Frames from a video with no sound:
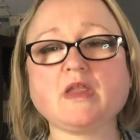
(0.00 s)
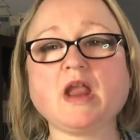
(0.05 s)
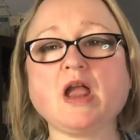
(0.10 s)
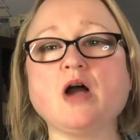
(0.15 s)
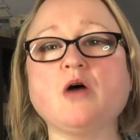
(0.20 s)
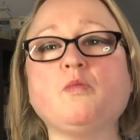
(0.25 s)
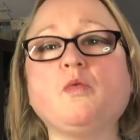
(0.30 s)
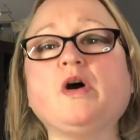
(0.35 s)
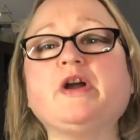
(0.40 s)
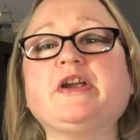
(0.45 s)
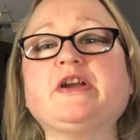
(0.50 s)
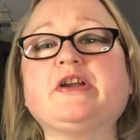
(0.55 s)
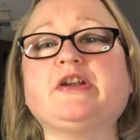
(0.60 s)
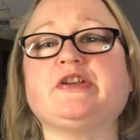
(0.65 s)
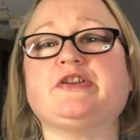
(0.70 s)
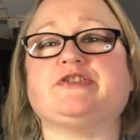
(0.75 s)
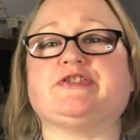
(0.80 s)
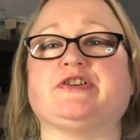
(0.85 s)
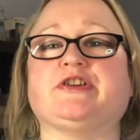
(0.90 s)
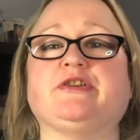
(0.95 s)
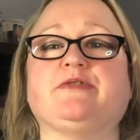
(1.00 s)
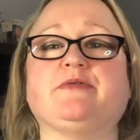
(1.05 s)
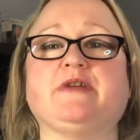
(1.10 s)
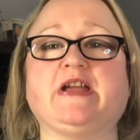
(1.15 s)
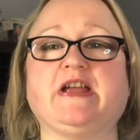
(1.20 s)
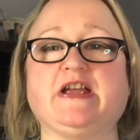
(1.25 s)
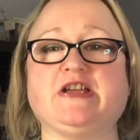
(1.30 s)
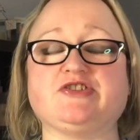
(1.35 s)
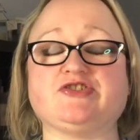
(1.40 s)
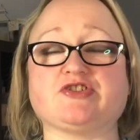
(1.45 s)
And what you're going to do
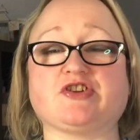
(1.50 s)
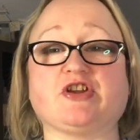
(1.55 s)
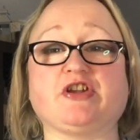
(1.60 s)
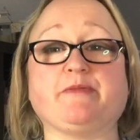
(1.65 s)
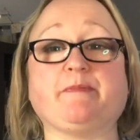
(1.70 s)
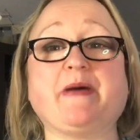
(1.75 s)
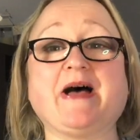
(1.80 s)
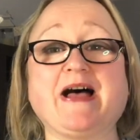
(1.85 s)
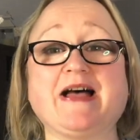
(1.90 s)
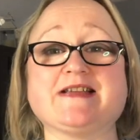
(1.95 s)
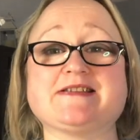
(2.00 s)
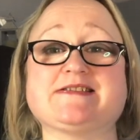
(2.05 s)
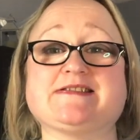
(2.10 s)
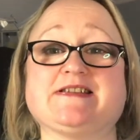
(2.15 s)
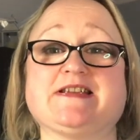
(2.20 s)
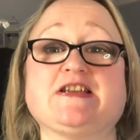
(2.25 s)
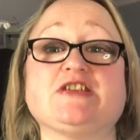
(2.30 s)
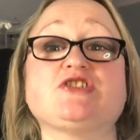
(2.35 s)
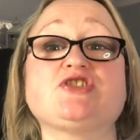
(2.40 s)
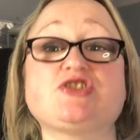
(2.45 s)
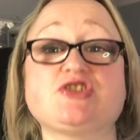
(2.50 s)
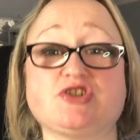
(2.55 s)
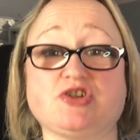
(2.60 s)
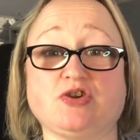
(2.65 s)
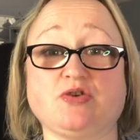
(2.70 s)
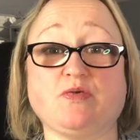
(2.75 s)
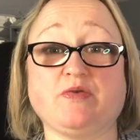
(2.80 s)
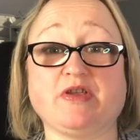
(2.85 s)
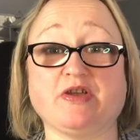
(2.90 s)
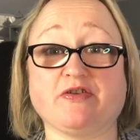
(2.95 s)
is you're going to pass it
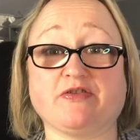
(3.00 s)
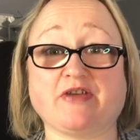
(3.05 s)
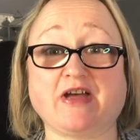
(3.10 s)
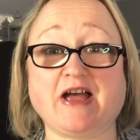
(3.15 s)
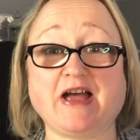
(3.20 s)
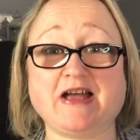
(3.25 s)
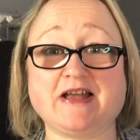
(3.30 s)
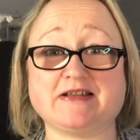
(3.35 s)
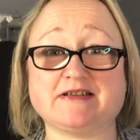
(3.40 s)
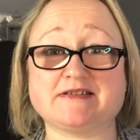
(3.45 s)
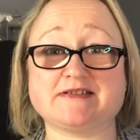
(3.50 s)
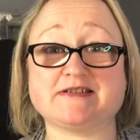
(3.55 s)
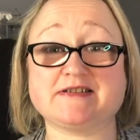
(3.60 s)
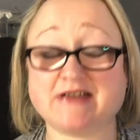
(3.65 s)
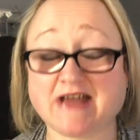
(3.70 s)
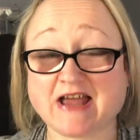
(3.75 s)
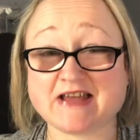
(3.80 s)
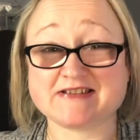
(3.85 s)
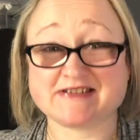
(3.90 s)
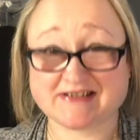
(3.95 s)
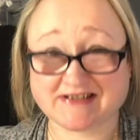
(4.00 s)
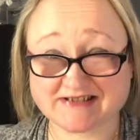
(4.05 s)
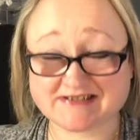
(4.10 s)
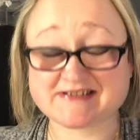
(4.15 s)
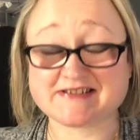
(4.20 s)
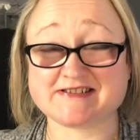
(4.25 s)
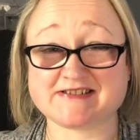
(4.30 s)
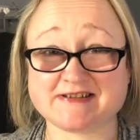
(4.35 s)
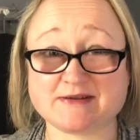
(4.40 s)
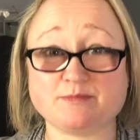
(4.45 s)
to the other hand. Yes,
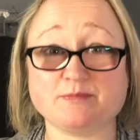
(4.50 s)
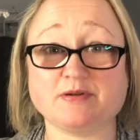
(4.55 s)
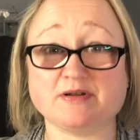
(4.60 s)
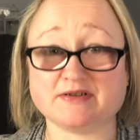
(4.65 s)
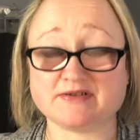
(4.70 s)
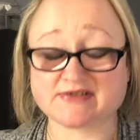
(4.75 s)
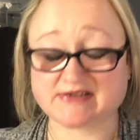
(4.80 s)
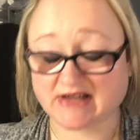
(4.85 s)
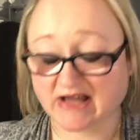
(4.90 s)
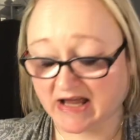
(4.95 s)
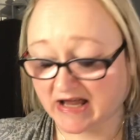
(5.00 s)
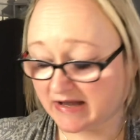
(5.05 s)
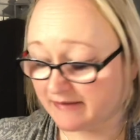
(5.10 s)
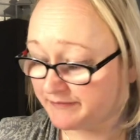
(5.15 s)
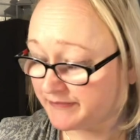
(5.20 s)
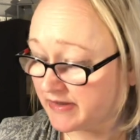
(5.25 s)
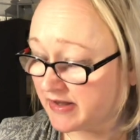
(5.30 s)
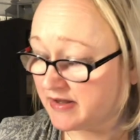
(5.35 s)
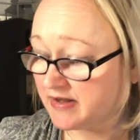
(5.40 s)
it's as simple as that.